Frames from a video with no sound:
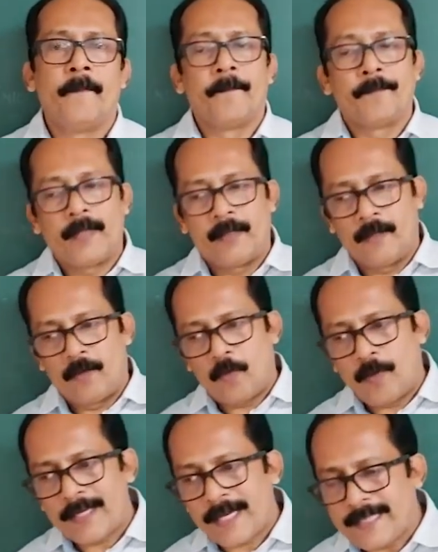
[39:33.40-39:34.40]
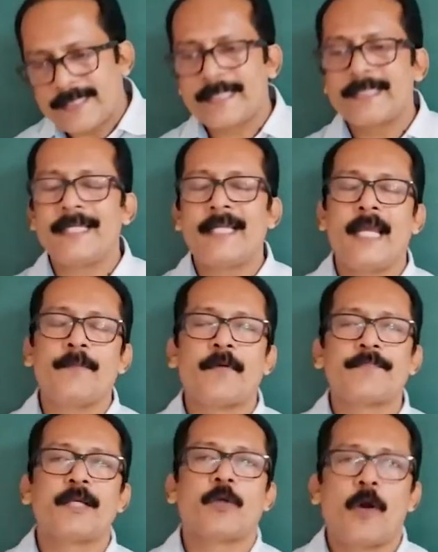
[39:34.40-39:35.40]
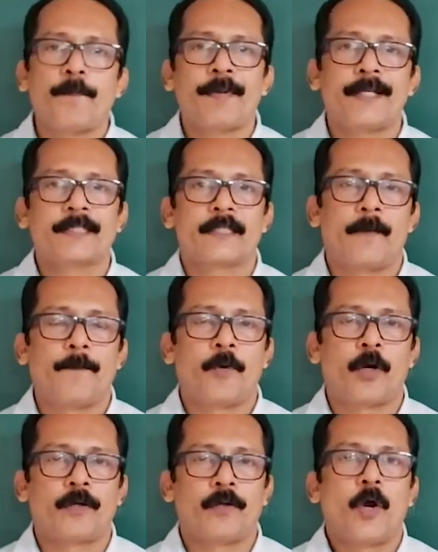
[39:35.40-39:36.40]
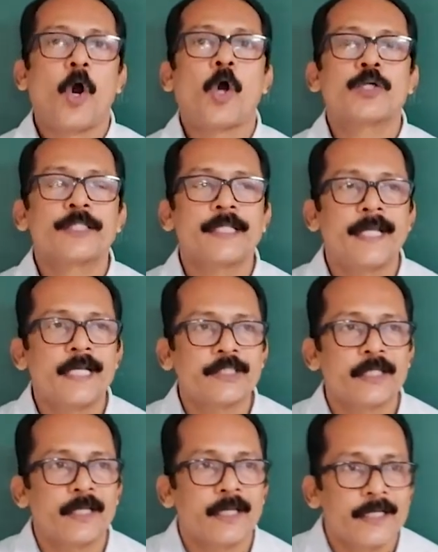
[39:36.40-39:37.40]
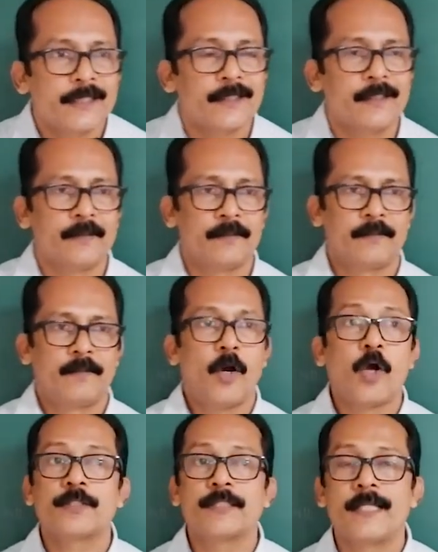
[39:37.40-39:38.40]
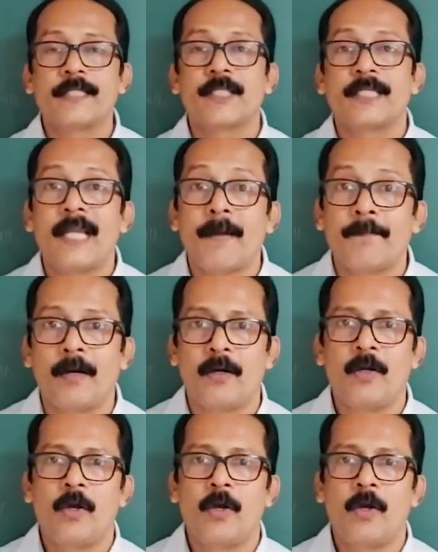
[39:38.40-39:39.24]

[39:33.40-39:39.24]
Then, while writing the name of the complex compound, oxidation number,